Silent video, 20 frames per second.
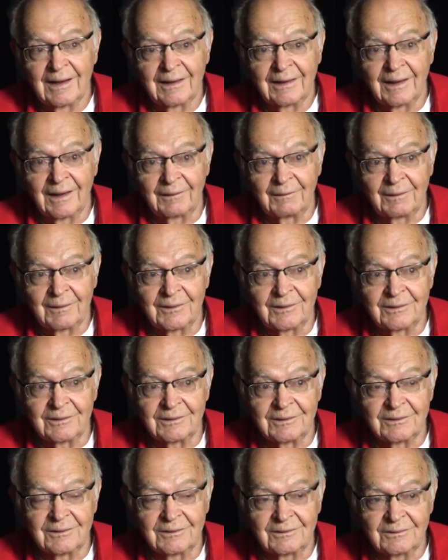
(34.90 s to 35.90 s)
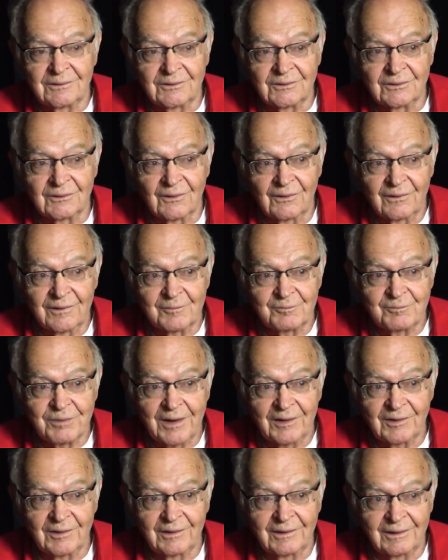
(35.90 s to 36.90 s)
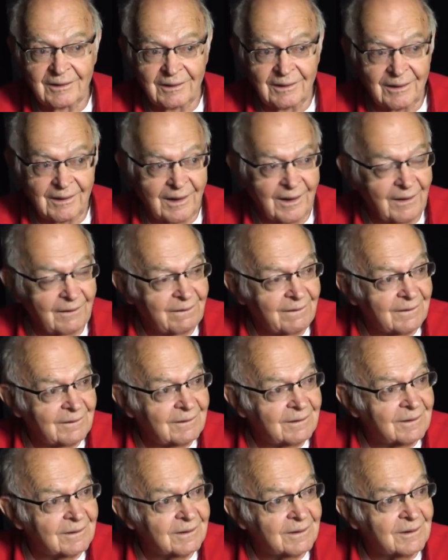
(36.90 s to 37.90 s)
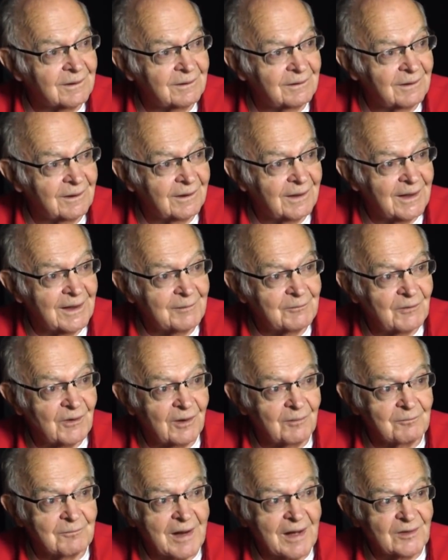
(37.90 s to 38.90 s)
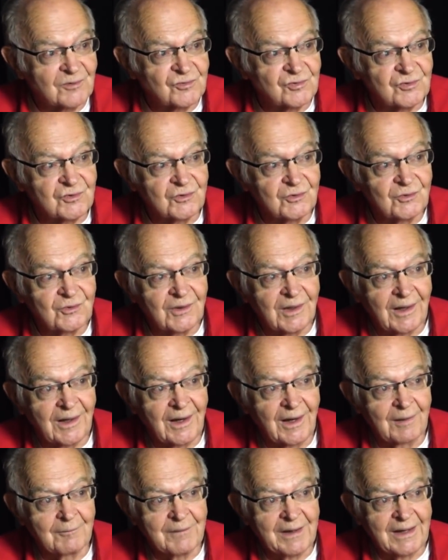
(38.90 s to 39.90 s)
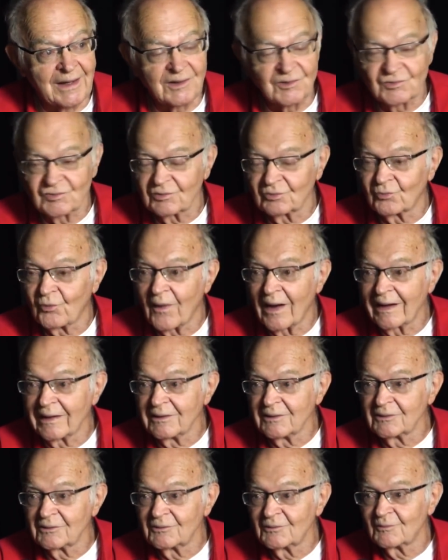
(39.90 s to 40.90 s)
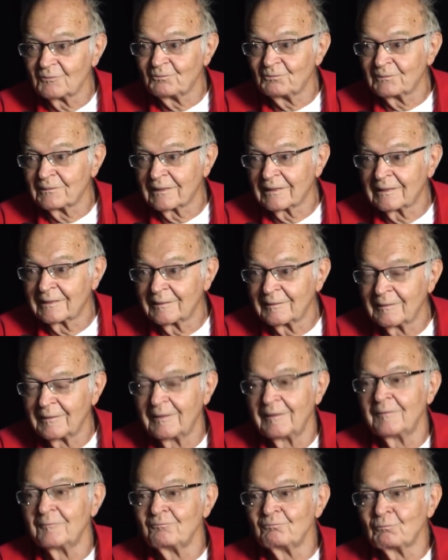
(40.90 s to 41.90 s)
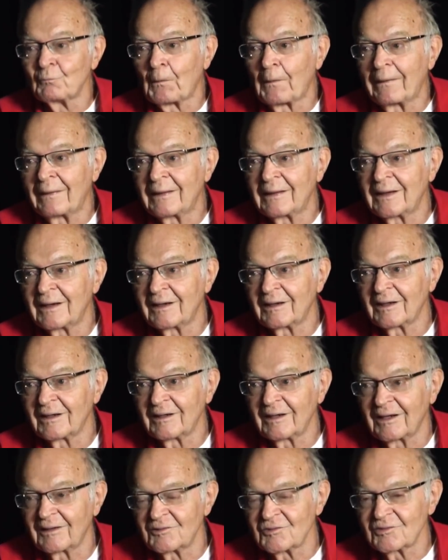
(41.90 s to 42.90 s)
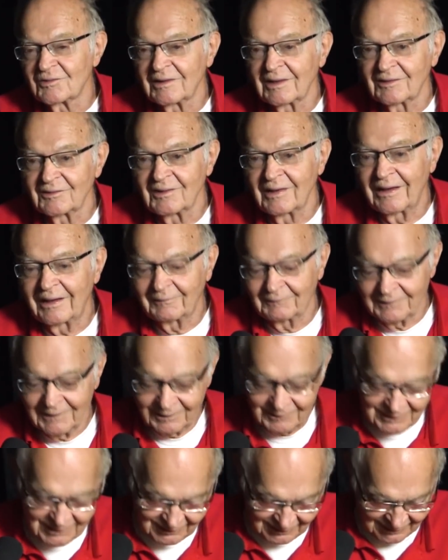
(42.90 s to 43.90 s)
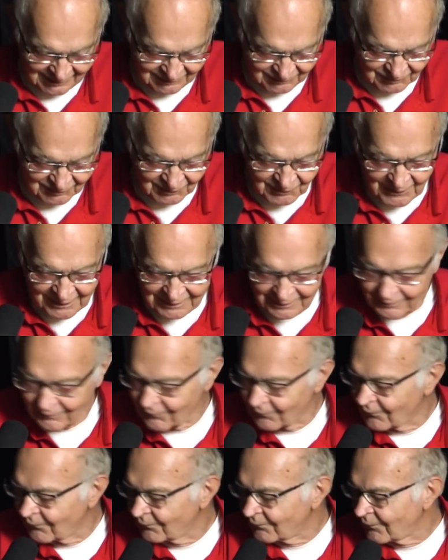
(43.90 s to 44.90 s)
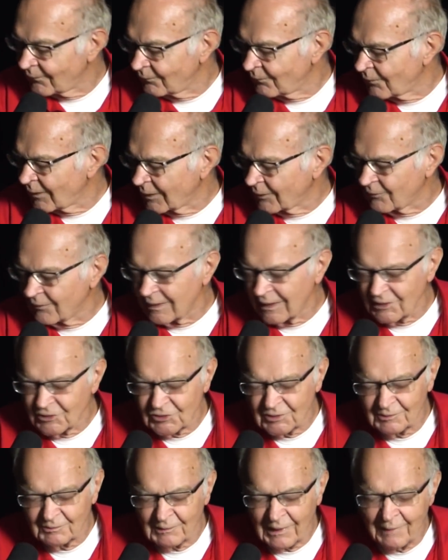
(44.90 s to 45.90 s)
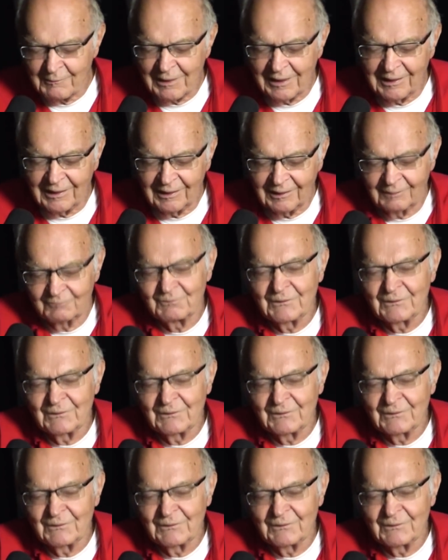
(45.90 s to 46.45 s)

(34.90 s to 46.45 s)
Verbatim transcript: uh do, do you know the the, uh, the the game called Masyu M A S Y U? No, it's it, it it's a great recreation. I mean, it,